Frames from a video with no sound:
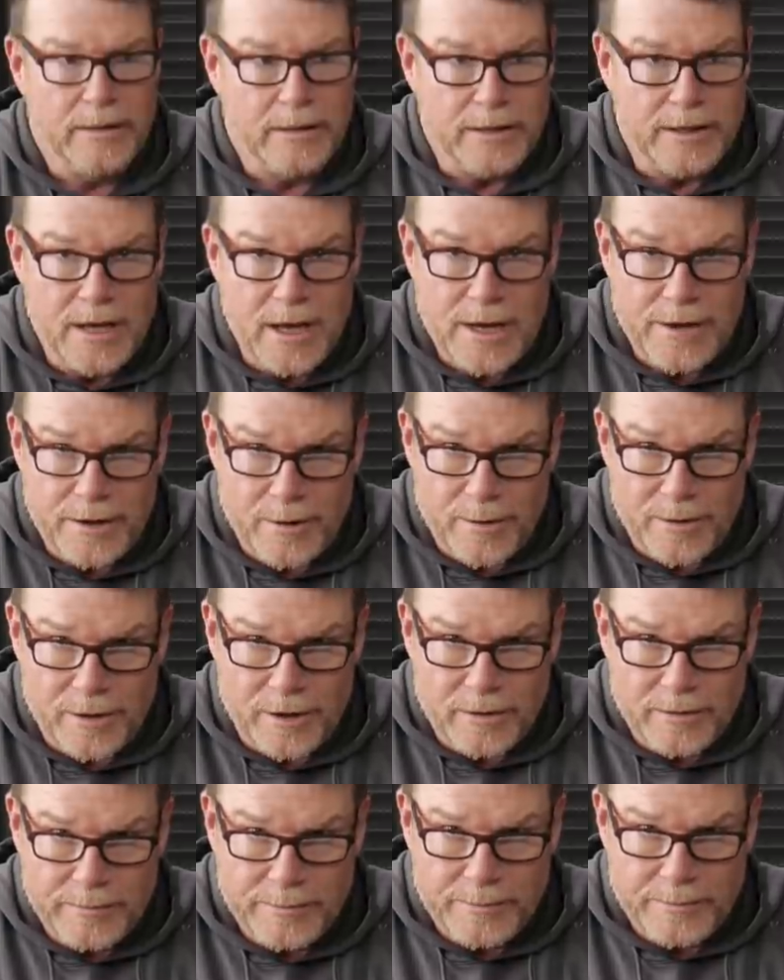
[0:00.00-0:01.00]
gun
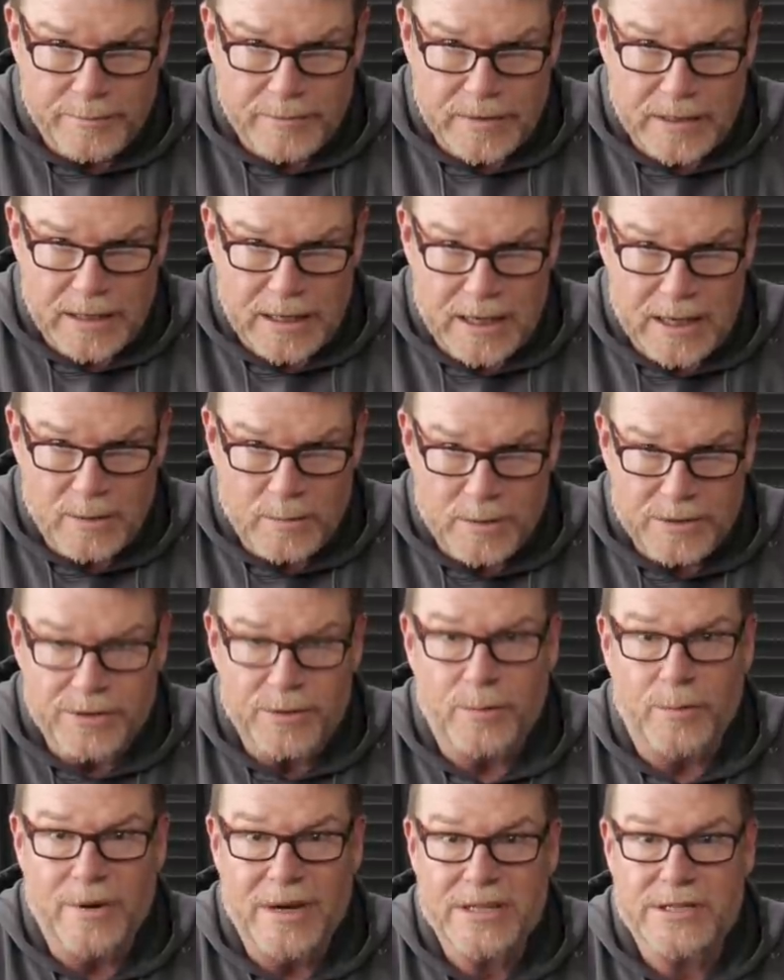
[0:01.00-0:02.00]
owner, in with
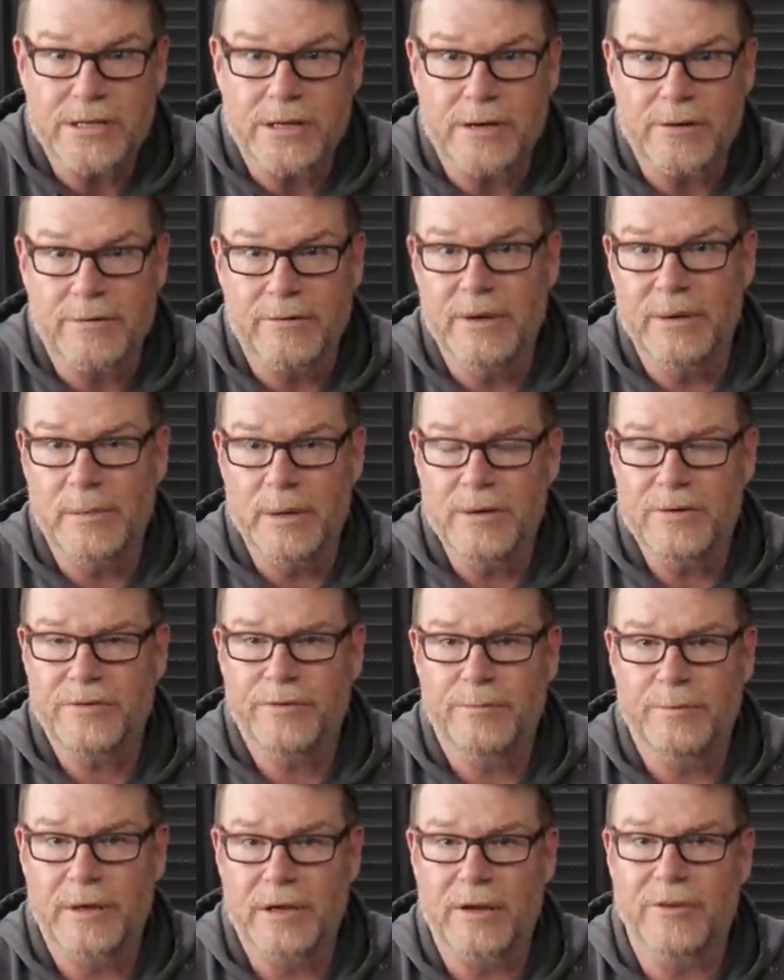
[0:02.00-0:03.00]
the rest of the criminals,
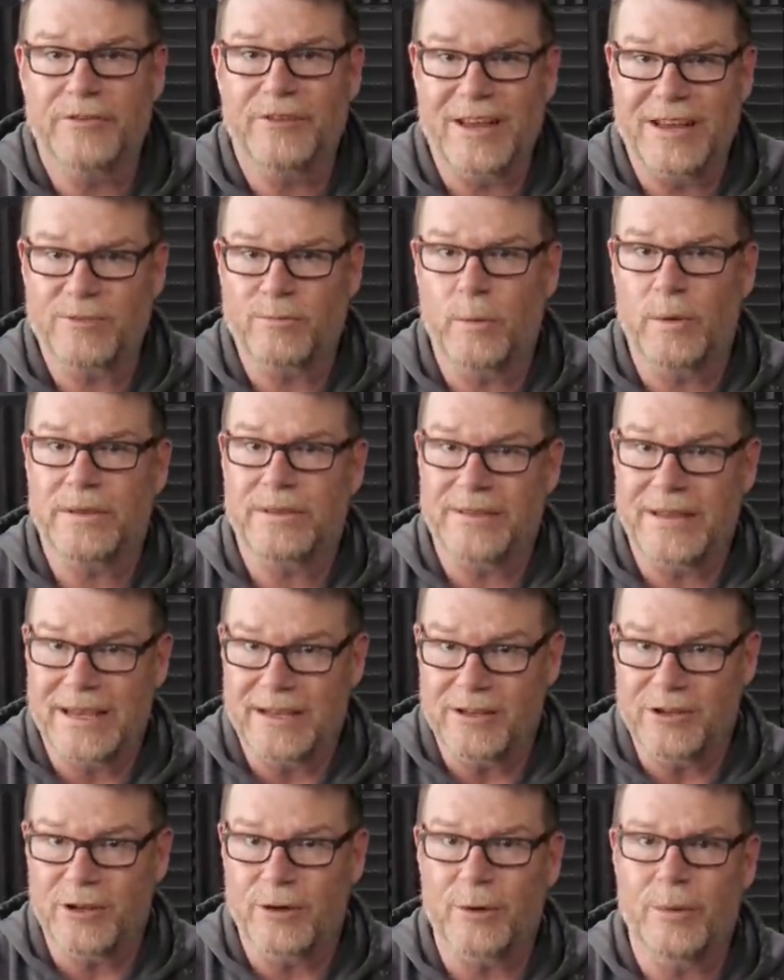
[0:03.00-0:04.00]
because that's what they
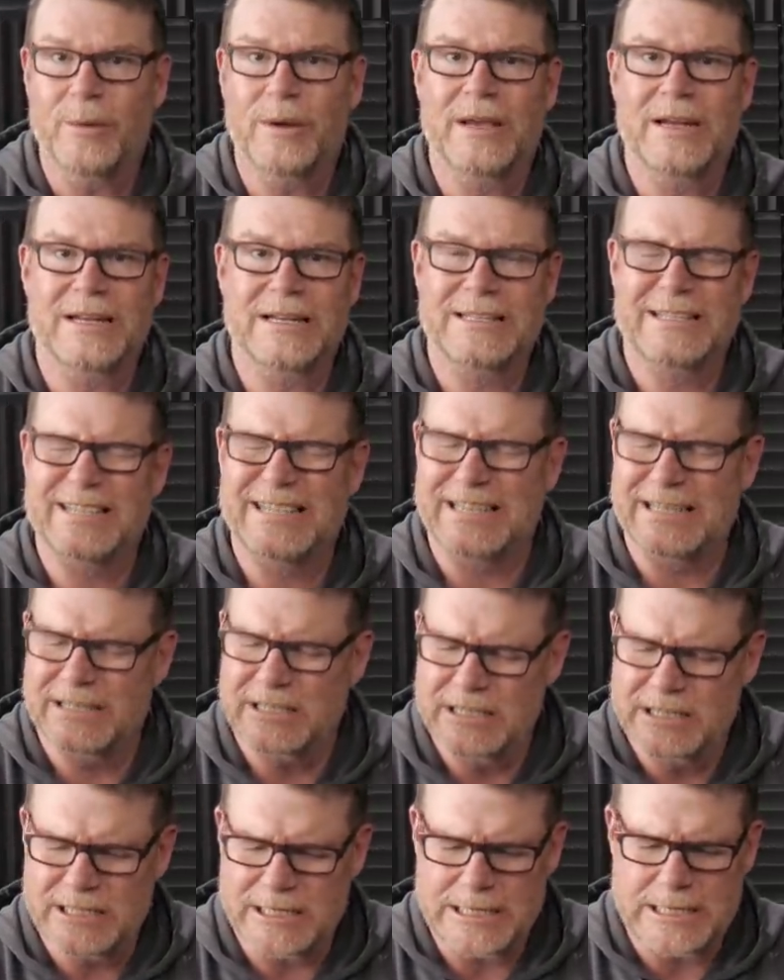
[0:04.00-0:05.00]
do. And I'll
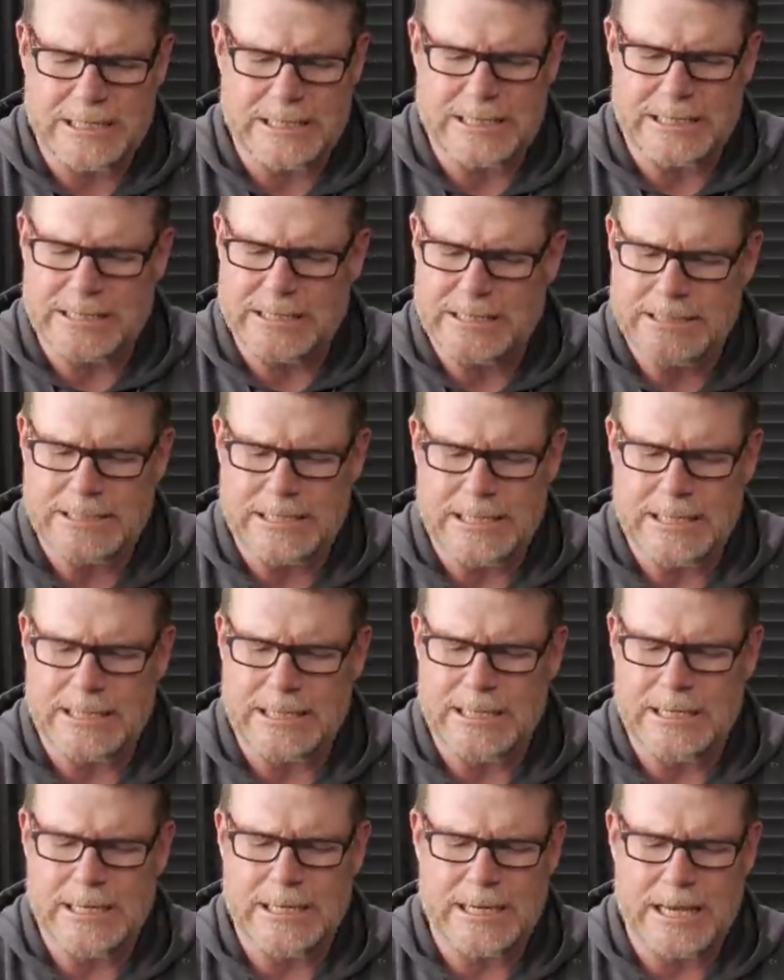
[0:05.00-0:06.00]
say it, and I'll say it
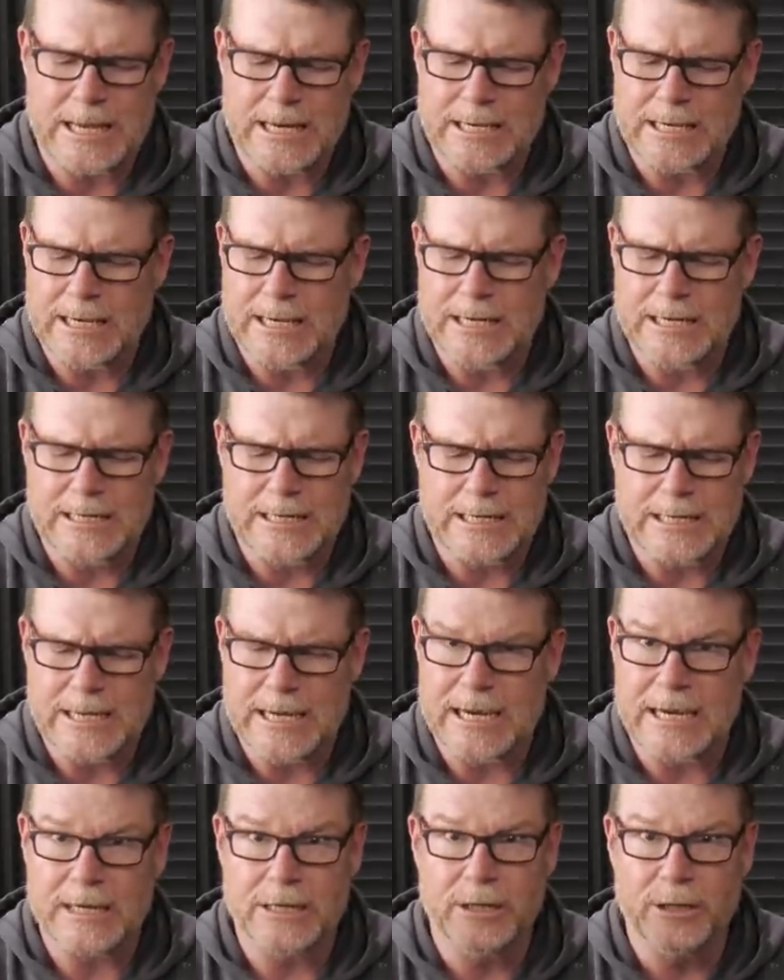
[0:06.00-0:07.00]
again and again and
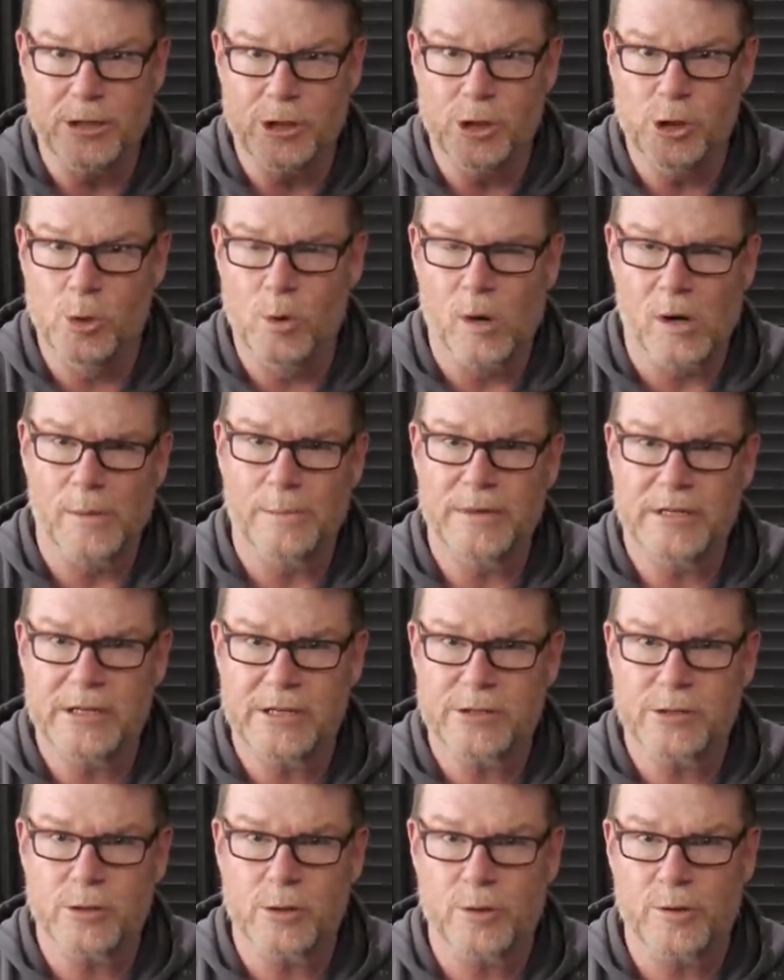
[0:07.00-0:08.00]
again. You are a
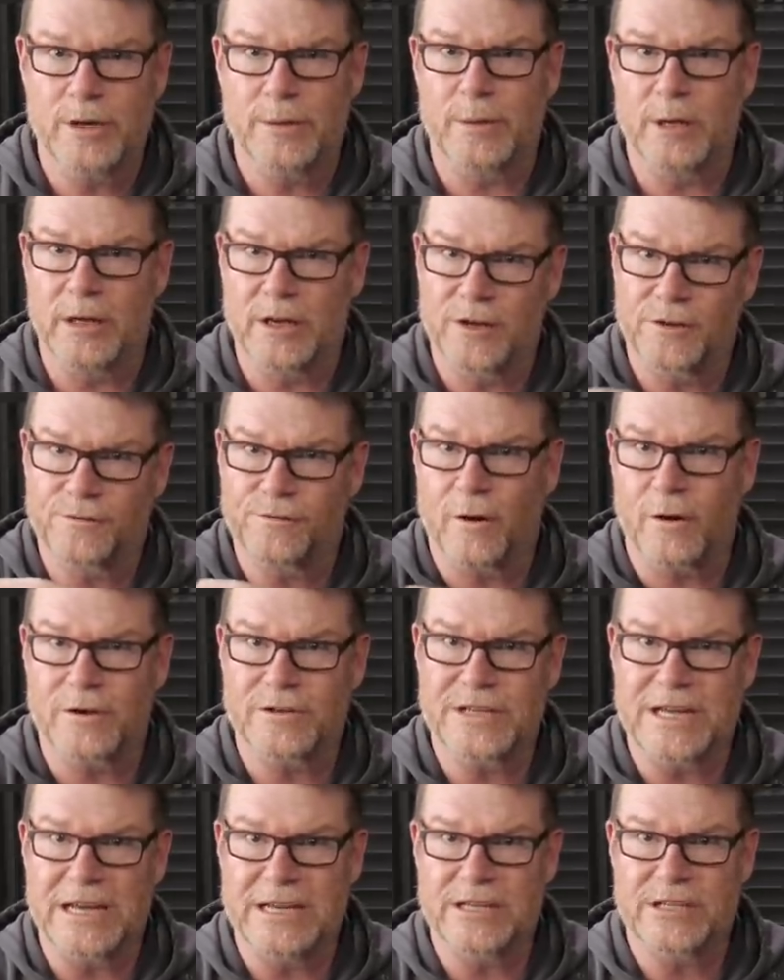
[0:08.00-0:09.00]
potential criminal as far
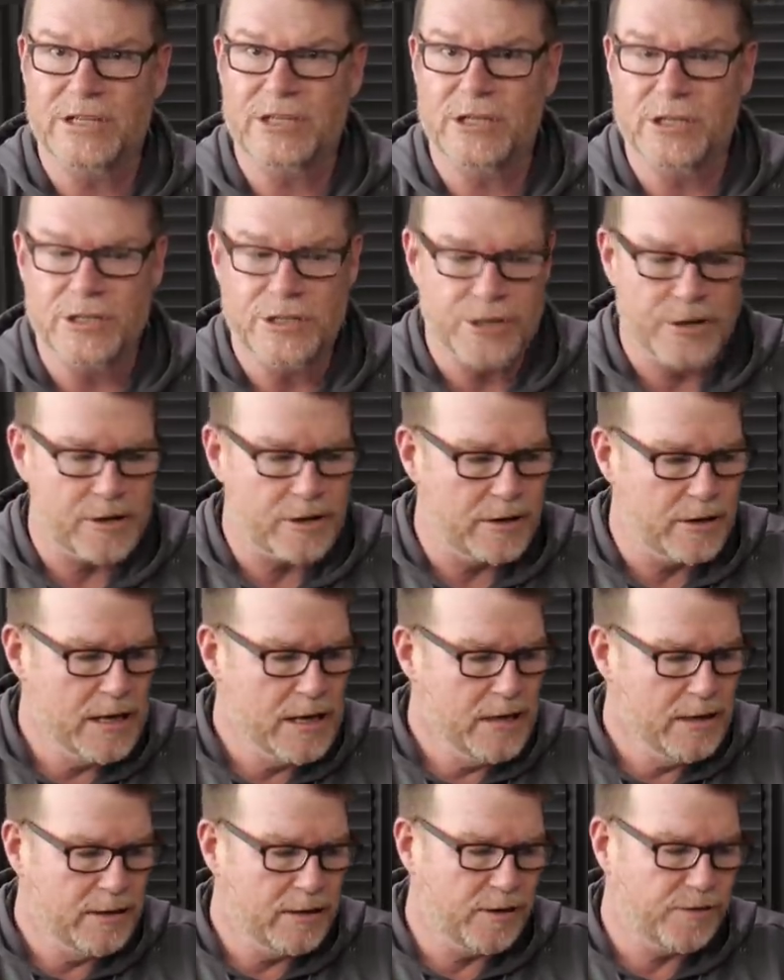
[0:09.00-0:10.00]
as he is concerned.
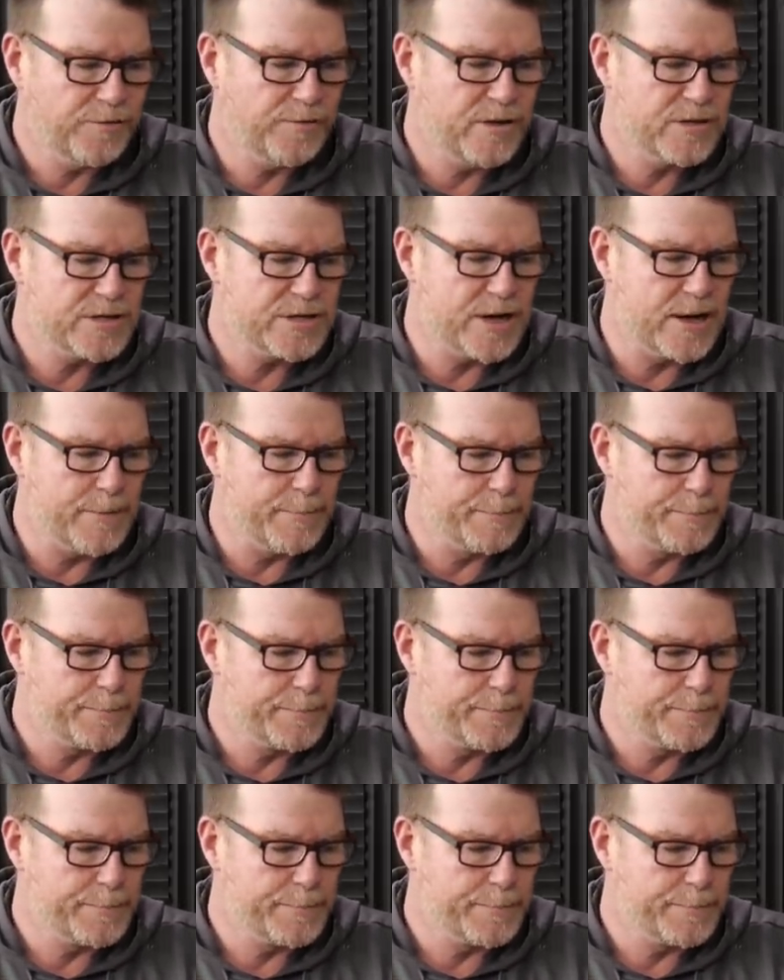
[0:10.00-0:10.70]
Let's finish it up.